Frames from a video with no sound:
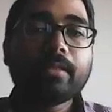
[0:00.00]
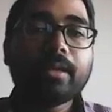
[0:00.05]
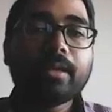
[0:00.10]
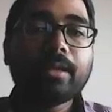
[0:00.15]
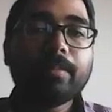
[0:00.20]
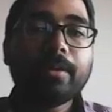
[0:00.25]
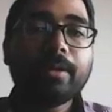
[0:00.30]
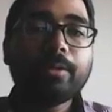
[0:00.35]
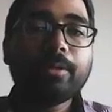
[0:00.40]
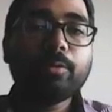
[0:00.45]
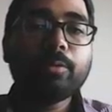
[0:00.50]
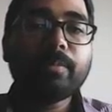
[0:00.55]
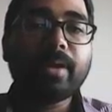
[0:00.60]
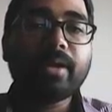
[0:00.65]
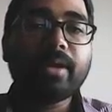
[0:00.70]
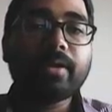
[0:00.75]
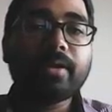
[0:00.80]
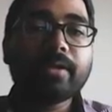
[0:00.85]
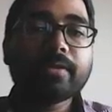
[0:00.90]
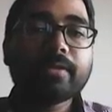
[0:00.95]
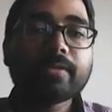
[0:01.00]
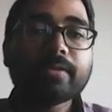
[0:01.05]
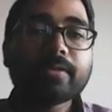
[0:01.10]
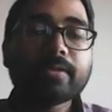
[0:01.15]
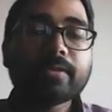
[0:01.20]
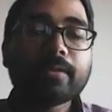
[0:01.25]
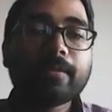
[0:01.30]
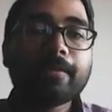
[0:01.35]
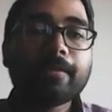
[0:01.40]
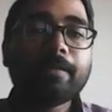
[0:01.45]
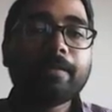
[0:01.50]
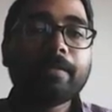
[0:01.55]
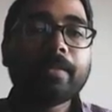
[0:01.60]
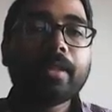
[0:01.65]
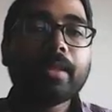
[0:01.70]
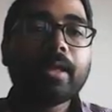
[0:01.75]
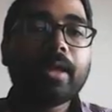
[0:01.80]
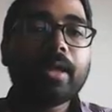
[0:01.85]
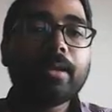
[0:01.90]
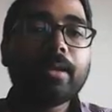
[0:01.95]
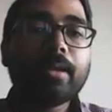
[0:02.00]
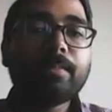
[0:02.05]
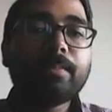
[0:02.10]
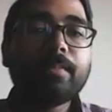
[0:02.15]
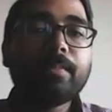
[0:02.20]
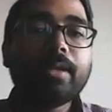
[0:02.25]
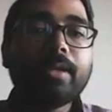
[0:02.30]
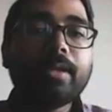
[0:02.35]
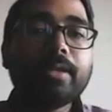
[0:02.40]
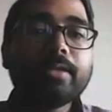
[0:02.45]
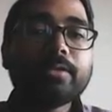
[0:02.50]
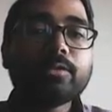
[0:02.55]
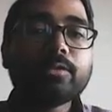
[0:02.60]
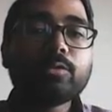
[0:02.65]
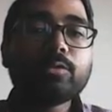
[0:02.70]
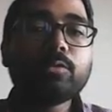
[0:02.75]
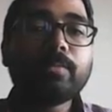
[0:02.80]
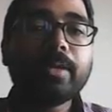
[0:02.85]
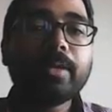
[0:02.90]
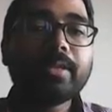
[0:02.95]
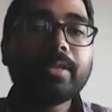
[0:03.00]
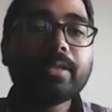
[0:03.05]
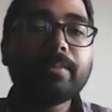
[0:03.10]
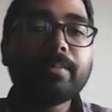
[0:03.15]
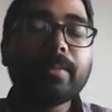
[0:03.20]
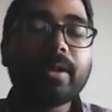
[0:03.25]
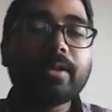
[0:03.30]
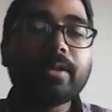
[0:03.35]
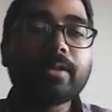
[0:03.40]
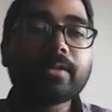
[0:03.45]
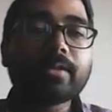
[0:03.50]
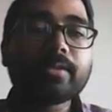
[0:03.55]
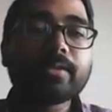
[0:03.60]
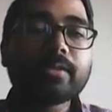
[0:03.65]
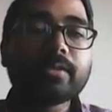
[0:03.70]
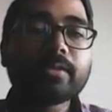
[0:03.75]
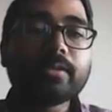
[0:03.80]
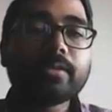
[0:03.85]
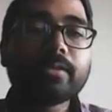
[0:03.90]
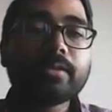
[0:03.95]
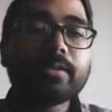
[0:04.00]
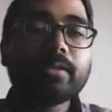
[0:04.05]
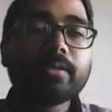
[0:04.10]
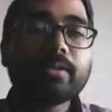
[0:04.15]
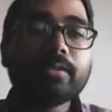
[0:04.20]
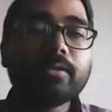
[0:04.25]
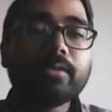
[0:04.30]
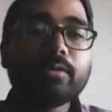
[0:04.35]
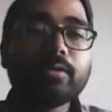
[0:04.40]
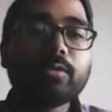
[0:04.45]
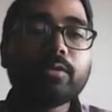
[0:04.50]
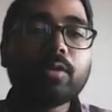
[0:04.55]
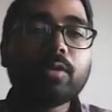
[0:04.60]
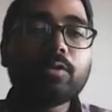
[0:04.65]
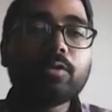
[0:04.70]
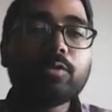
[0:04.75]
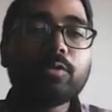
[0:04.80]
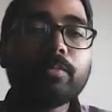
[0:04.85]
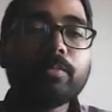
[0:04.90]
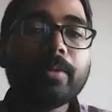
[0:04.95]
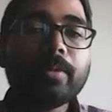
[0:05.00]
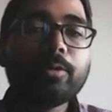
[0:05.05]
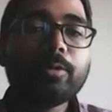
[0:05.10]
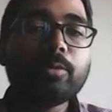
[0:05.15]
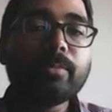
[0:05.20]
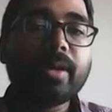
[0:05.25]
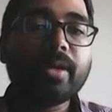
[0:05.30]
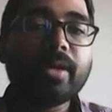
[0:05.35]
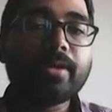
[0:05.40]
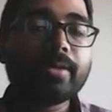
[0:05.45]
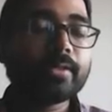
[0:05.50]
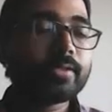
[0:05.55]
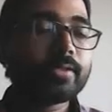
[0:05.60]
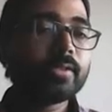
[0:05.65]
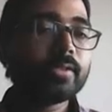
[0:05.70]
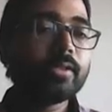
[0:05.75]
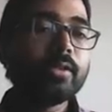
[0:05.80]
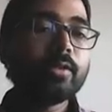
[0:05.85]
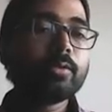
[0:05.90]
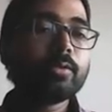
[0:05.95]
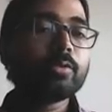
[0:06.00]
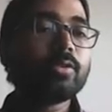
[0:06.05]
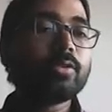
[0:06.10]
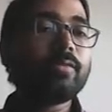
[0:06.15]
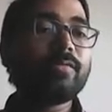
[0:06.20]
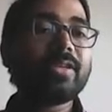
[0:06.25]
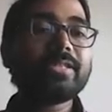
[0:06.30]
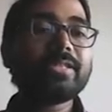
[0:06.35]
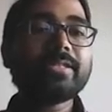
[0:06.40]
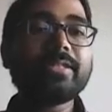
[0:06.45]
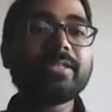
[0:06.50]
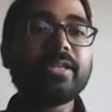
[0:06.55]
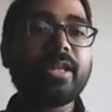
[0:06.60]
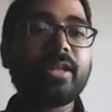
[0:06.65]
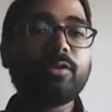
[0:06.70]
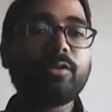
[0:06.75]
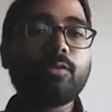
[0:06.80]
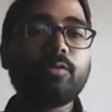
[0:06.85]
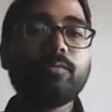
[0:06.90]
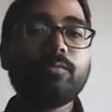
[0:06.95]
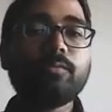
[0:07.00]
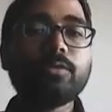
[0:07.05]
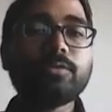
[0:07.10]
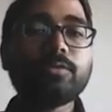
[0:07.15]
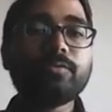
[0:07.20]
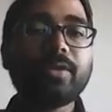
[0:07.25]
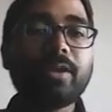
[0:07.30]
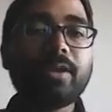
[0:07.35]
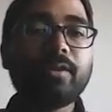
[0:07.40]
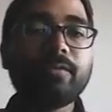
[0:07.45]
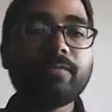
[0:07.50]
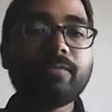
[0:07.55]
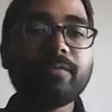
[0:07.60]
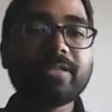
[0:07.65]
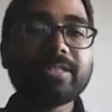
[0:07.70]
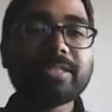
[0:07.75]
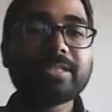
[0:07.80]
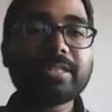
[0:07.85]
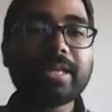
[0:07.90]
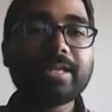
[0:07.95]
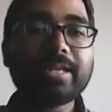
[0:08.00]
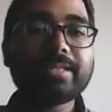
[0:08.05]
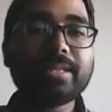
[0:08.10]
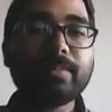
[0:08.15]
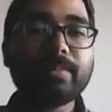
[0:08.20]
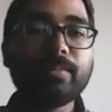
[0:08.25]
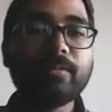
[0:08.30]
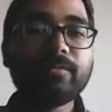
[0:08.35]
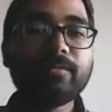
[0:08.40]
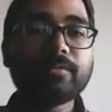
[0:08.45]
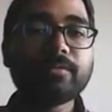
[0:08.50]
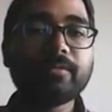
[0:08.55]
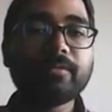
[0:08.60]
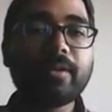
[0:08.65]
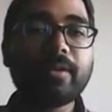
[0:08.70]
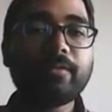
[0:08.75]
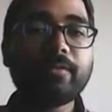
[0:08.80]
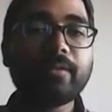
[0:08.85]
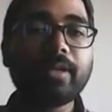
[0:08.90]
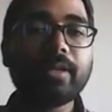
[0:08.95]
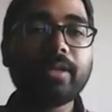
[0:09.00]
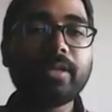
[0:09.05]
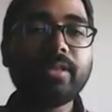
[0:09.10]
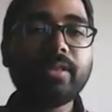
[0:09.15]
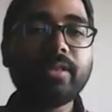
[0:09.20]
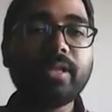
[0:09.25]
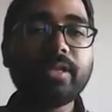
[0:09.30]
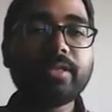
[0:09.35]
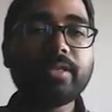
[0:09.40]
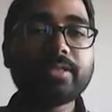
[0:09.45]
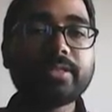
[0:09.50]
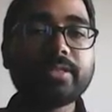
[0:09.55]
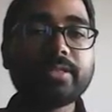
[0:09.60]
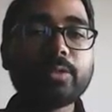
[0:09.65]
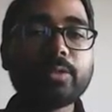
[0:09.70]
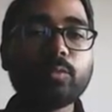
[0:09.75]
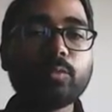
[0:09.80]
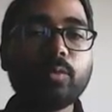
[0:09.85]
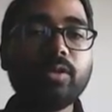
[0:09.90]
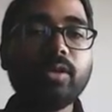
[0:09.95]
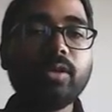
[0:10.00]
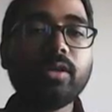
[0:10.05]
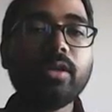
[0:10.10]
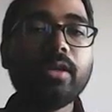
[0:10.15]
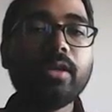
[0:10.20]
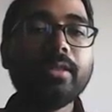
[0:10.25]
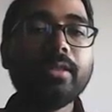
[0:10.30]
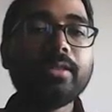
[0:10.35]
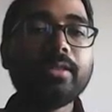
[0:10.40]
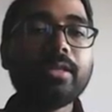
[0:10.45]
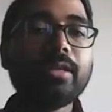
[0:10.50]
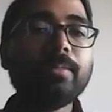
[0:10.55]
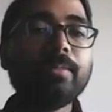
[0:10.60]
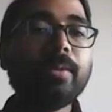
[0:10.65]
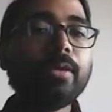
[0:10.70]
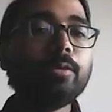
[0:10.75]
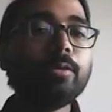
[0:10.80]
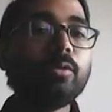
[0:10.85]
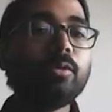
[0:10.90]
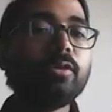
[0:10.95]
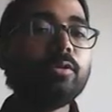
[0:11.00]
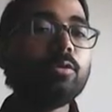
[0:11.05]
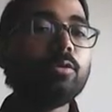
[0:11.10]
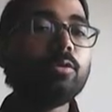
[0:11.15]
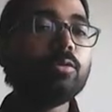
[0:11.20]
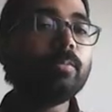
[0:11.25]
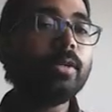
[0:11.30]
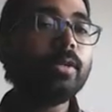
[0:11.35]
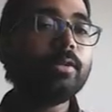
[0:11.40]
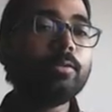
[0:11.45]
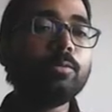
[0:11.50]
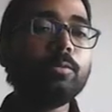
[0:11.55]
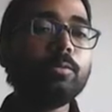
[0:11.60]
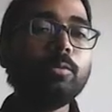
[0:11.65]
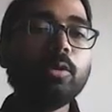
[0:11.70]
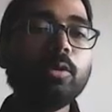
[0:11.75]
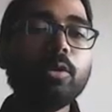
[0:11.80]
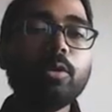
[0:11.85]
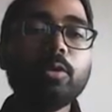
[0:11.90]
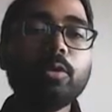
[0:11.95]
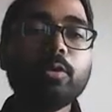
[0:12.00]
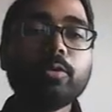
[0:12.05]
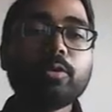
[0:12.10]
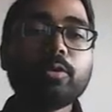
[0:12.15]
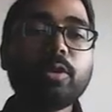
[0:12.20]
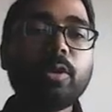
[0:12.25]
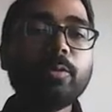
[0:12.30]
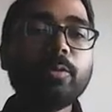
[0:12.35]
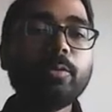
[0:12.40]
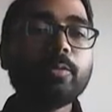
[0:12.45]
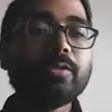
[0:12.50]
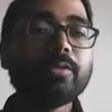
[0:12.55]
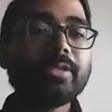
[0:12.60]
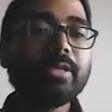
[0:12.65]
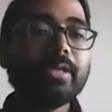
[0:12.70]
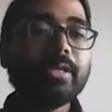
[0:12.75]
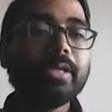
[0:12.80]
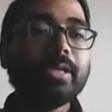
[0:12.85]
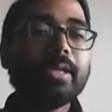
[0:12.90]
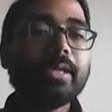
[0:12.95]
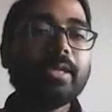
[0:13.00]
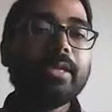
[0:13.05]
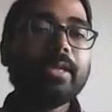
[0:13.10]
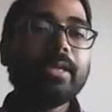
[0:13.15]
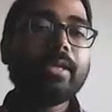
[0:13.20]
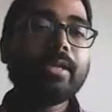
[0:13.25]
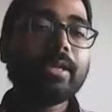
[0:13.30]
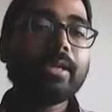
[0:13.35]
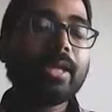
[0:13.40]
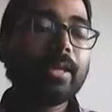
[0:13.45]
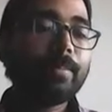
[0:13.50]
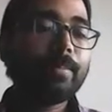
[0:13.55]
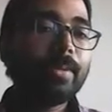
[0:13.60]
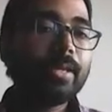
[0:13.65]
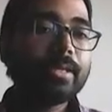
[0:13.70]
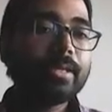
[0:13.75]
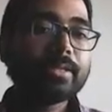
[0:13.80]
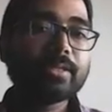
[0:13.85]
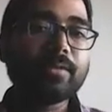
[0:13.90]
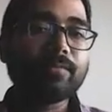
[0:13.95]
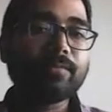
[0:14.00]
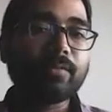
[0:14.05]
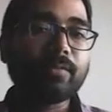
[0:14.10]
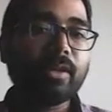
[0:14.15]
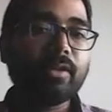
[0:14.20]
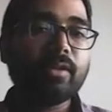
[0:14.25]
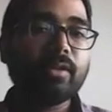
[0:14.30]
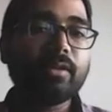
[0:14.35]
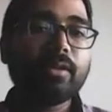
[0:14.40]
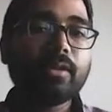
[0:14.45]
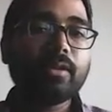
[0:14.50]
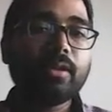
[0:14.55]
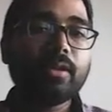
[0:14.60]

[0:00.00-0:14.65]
3 by 2 matrix and B is 2 by 3 matrix or 2 by 2 matrix. So the first scenario which we have, first example which we have taken, that is this one, 3 by 2 and 2 by 2. So now you see here AB is defined.